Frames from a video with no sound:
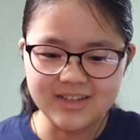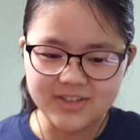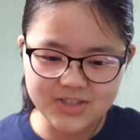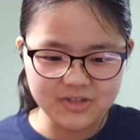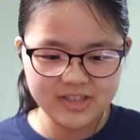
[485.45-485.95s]

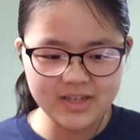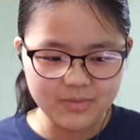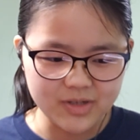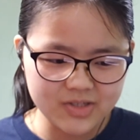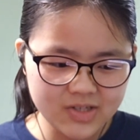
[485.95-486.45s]
Australia,
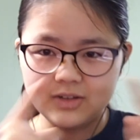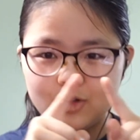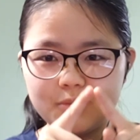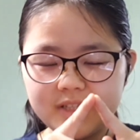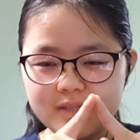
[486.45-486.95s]
which
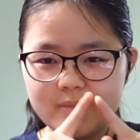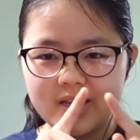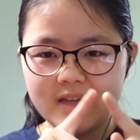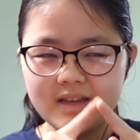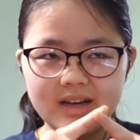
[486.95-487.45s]
globally speaking,